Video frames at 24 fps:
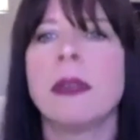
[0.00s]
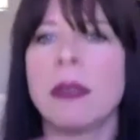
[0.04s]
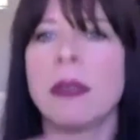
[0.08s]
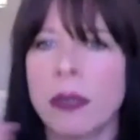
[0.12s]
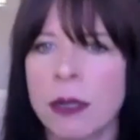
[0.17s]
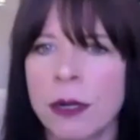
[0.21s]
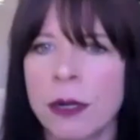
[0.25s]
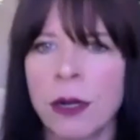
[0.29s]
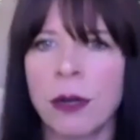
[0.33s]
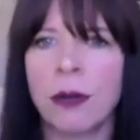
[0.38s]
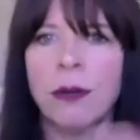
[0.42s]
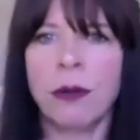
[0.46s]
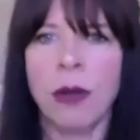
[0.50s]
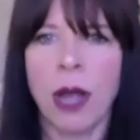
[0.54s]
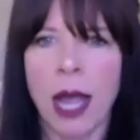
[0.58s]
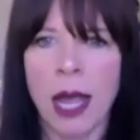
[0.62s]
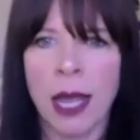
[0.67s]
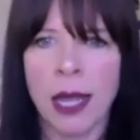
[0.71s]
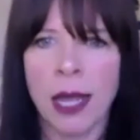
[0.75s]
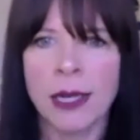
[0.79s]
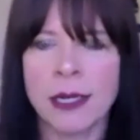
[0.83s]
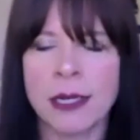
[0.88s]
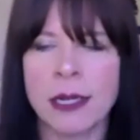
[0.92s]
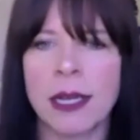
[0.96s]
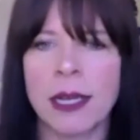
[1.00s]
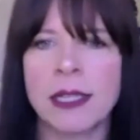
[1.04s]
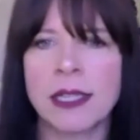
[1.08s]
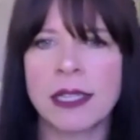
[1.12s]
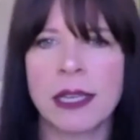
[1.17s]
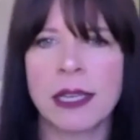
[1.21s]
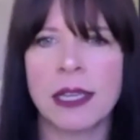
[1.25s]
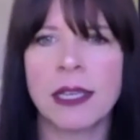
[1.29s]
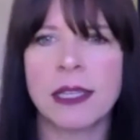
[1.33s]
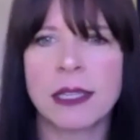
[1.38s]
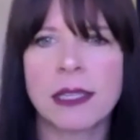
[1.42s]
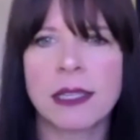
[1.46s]
you know, and
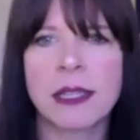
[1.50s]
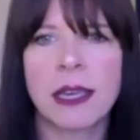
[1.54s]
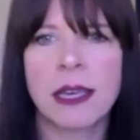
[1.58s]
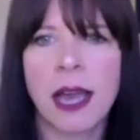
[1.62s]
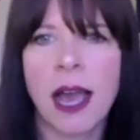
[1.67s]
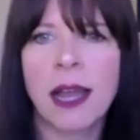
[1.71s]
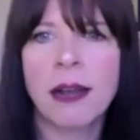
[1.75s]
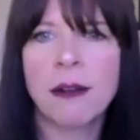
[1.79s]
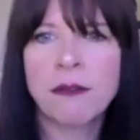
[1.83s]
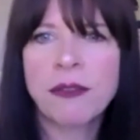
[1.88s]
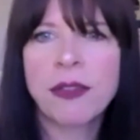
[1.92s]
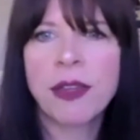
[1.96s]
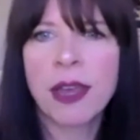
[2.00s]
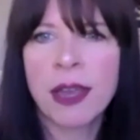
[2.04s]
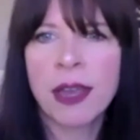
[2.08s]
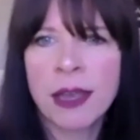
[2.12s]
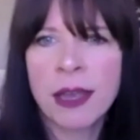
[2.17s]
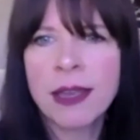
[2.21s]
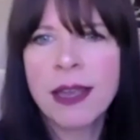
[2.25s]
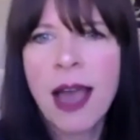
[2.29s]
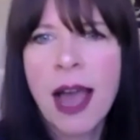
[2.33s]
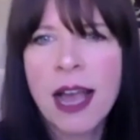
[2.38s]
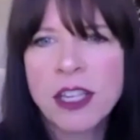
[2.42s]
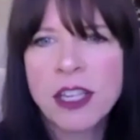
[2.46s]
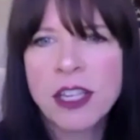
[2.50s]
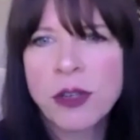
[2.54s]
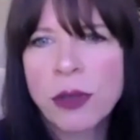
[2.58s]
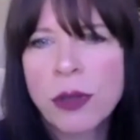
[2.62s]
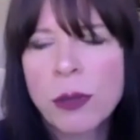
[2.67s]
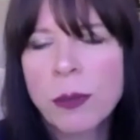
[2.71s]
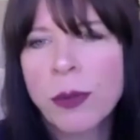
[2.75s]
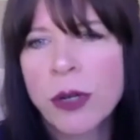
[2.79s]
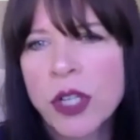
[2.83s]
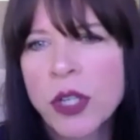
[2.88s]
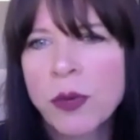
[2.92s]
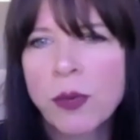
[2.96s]
it's the kind of thing. Yeah. So the
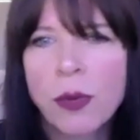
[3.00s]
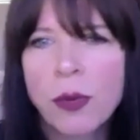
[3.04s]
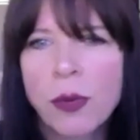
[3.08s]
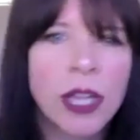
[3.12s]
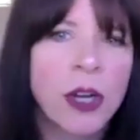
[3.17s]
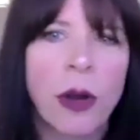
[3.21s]
book's really